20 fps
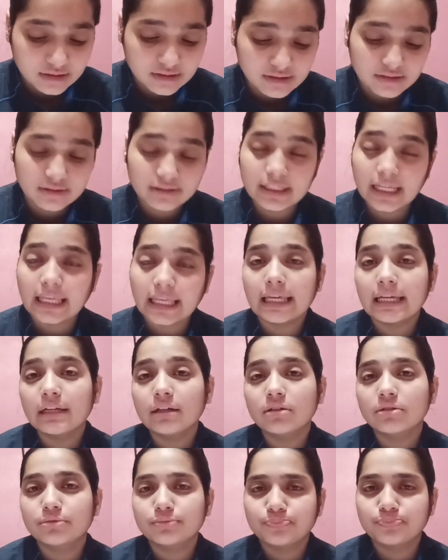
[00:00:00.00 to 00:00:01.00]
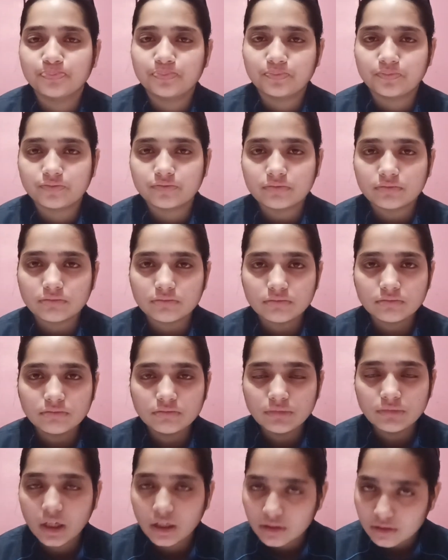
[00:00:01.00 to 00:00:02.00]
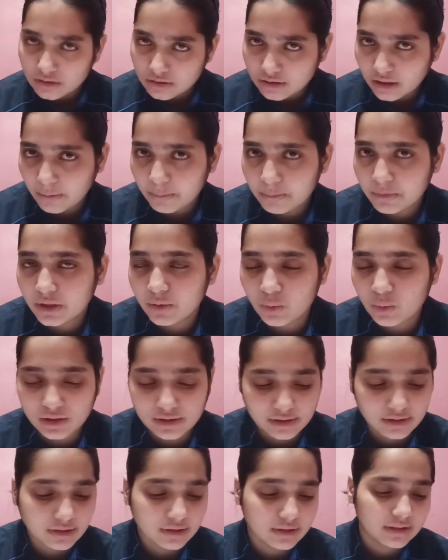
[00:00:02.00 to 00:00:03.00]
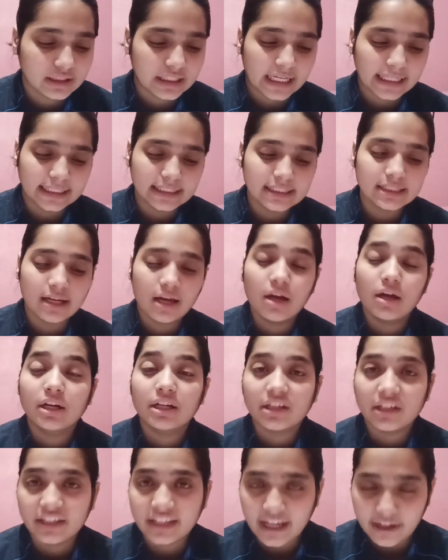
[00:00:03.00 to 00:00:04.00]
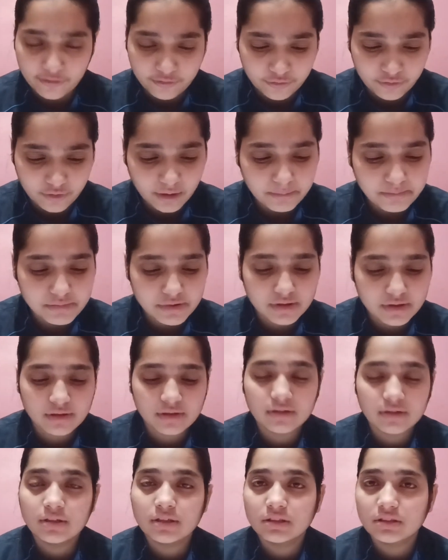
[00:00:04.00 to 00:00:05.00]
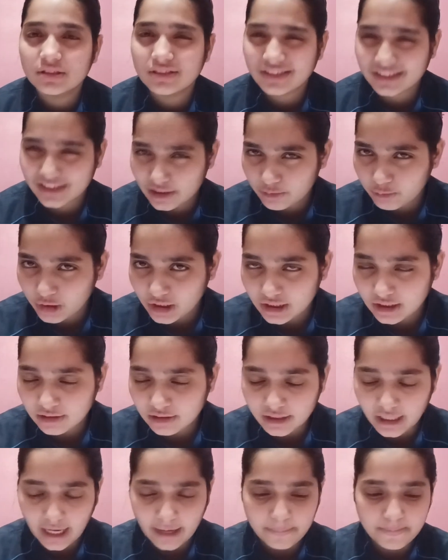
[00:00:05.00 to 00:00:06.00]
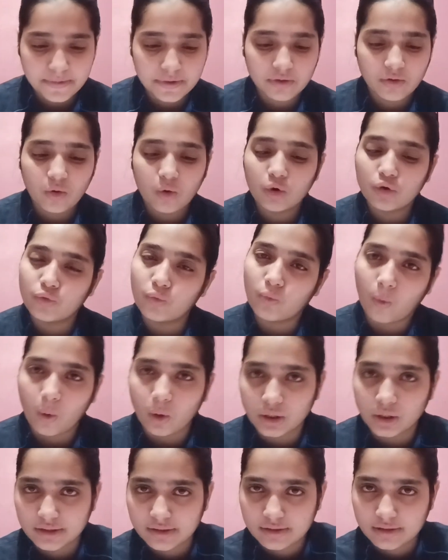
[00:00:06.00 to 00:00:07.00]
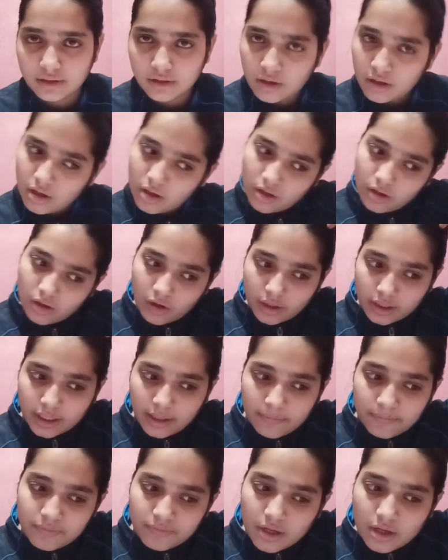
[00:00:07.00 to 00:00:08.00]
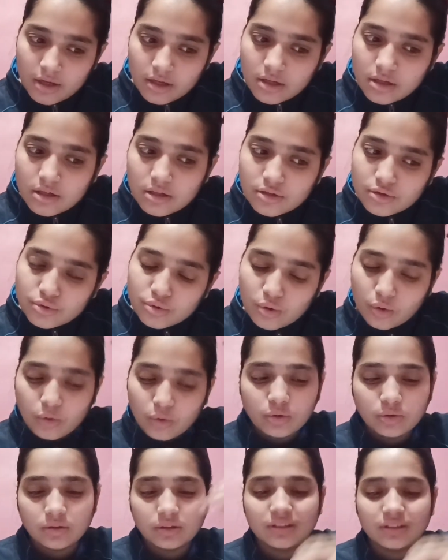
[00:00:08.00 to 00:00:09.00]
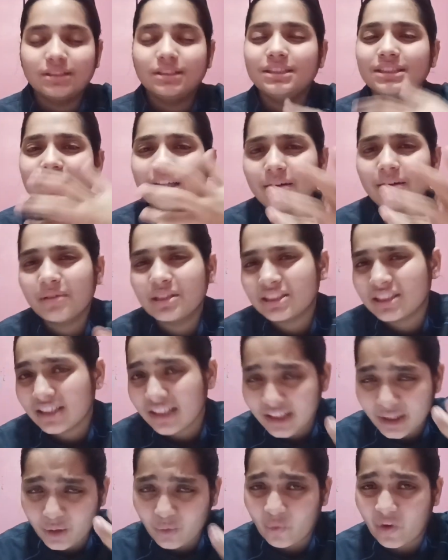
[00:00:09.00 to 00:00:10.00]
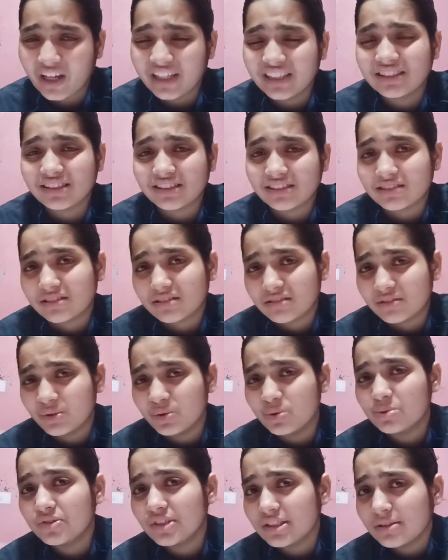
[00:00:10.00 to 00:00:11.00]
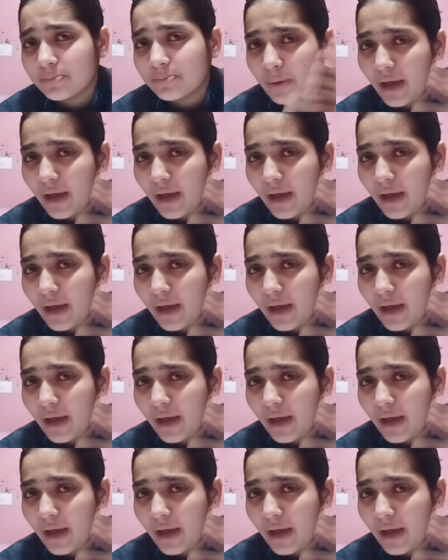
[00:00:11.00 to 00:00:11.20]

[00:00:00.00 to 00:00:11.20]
second subdivision, that is diaphragms, cervical caps or vaults. Okay, so these are basically devices used as